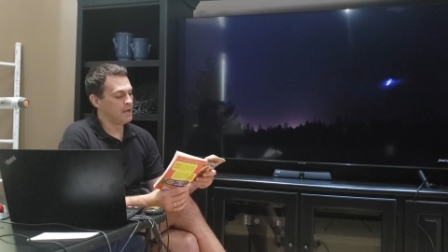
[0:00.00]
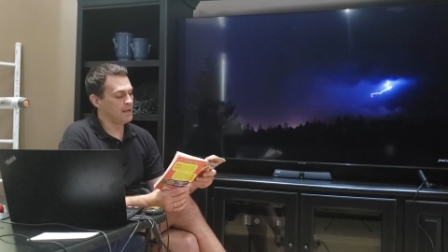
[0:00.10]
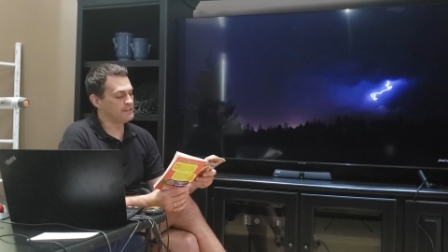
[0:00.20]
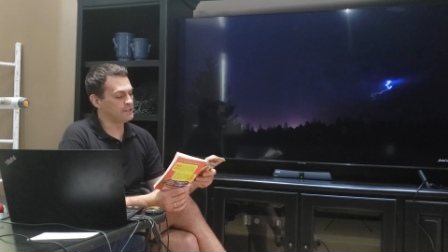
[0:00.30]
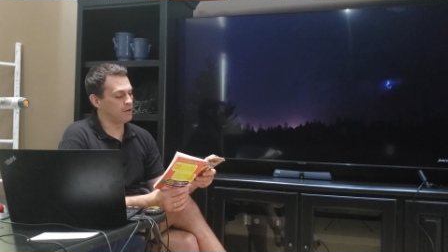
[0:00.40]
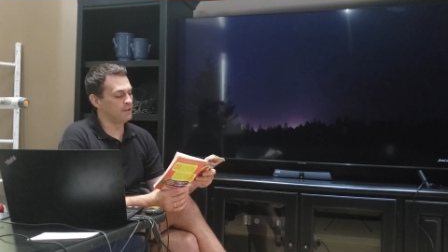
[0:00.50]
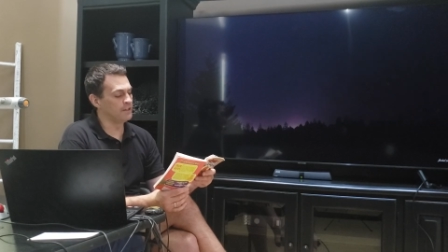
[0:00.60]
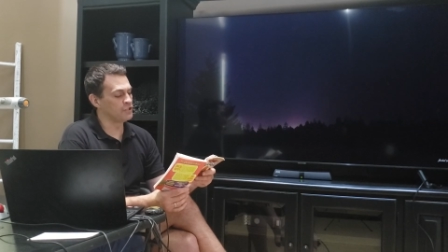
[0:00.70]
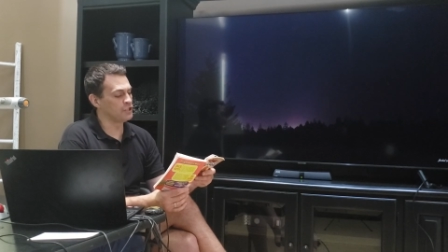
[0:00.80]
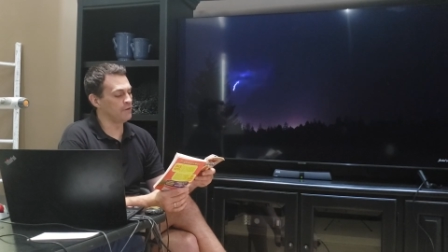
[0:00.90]
I started to
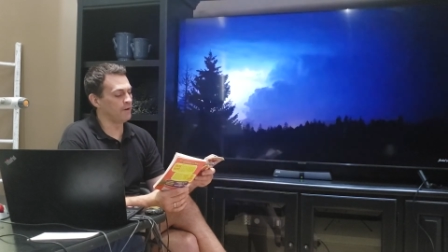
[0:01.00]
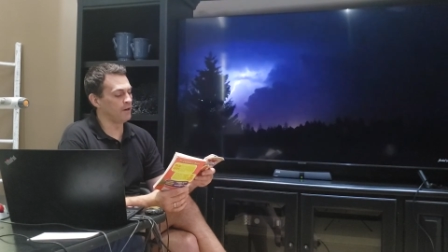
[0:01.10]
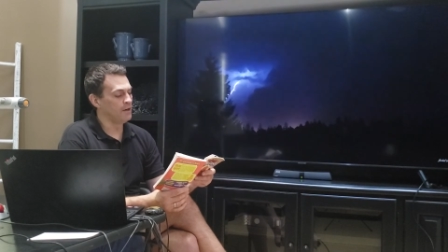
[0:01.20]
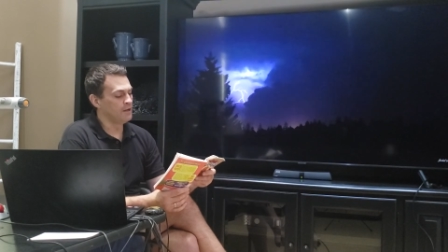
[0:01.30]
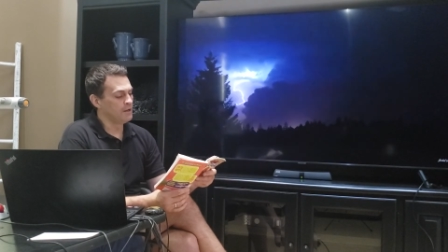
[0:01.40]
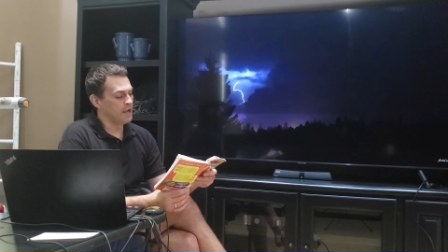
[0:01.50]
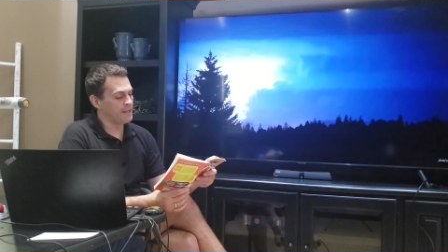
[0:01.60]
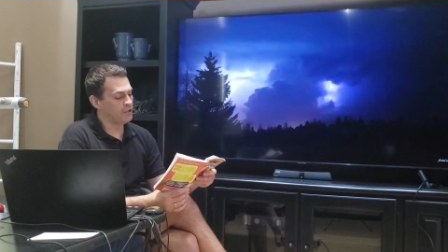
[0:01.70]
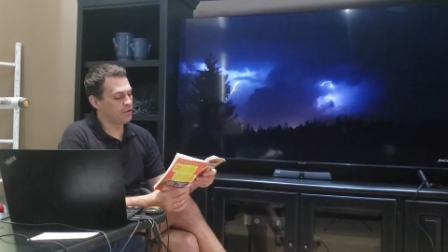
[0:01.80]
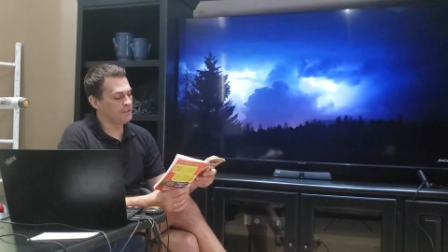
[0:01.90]
shiver. I
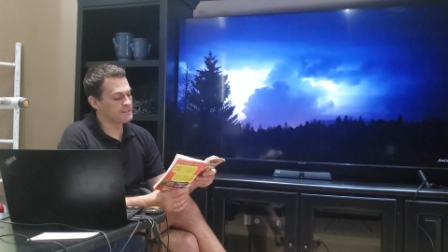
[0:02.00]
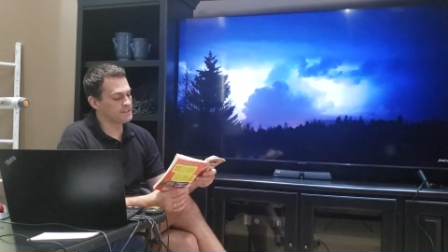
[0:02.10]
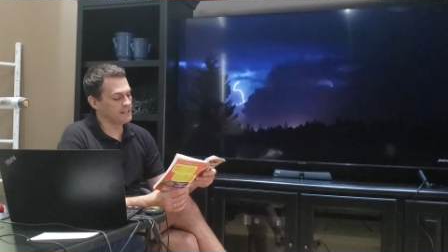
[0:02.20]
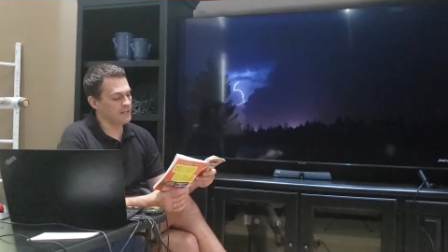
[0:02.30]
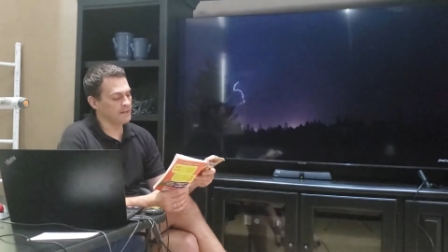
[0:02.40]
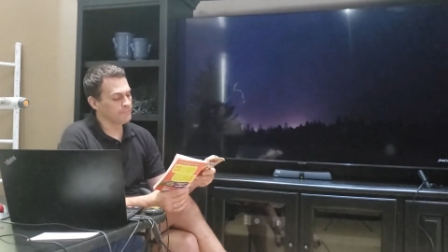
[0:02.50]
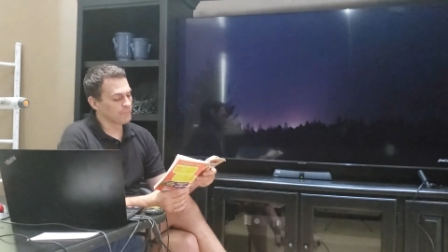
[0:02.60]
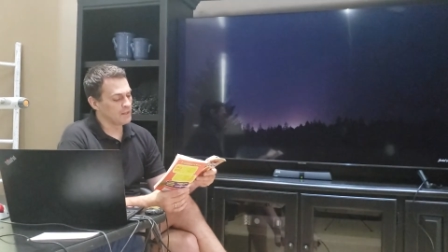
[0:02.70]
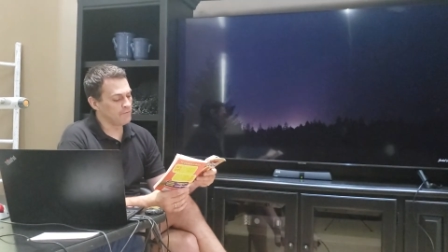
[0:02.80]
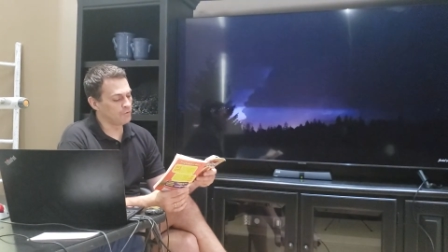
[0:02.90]
couldn't see.
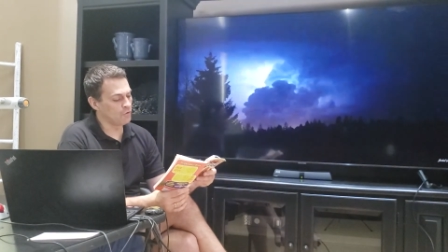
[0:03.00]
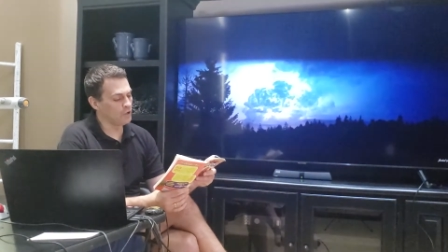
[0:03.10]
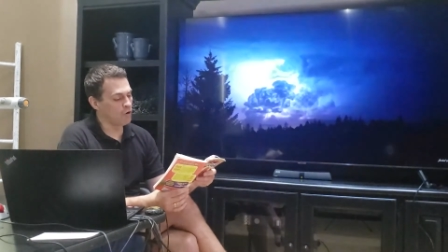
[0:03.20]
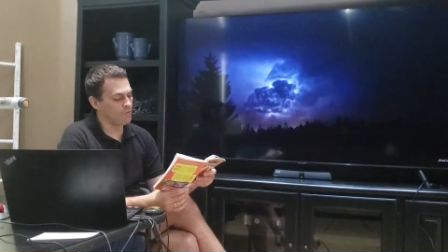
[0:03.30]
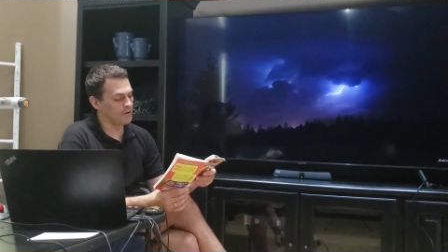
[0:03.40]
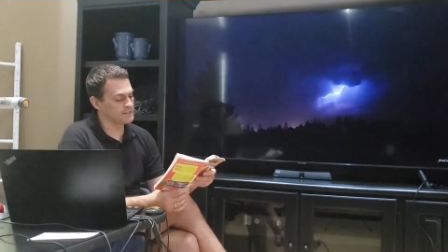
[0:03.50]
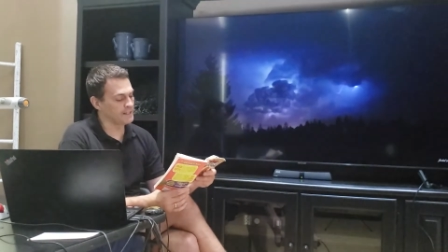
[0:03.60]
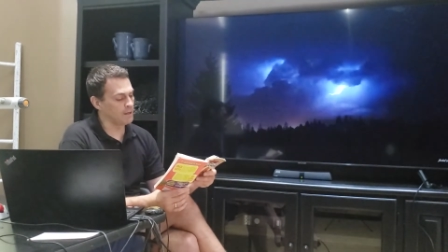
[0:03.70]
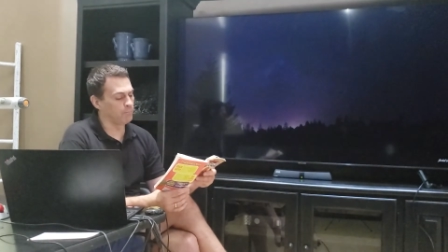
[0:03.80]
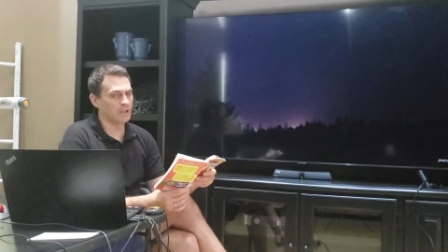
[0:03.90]
They floated over us
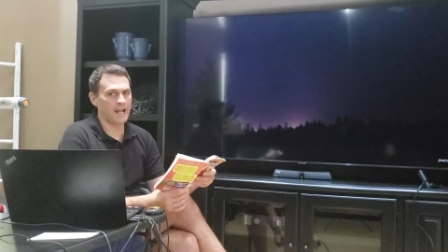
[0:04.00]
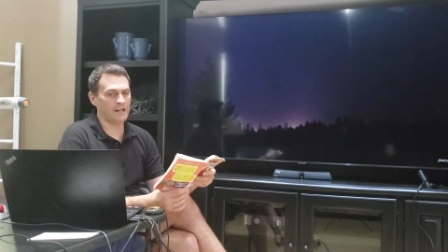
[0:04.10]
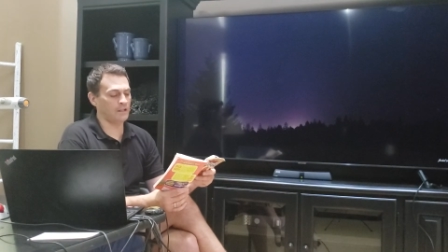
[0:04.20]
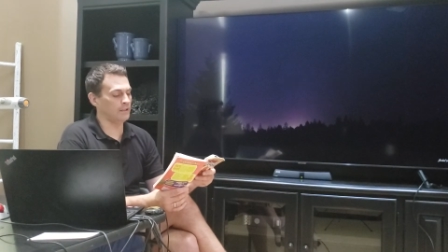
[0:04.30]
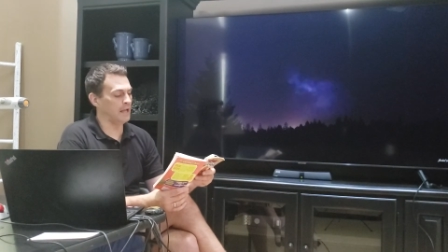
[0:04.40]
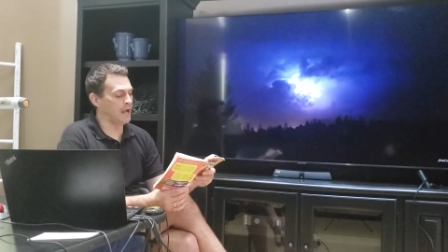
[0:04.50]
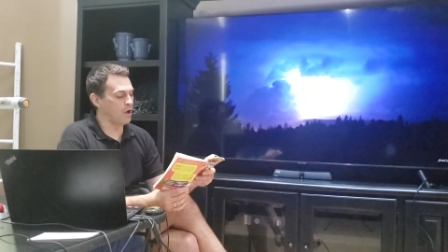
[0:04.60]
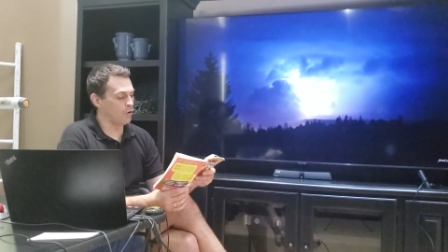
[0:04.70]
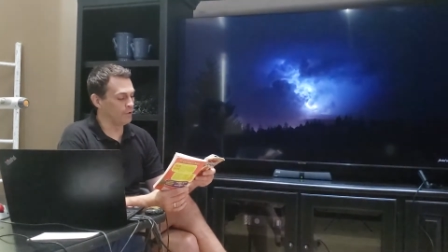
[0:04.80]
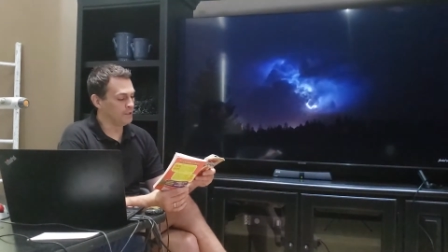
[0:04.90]
like a black
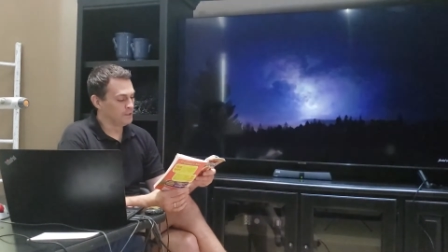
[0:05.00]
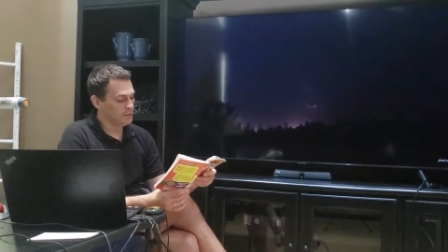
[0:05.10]
cloud.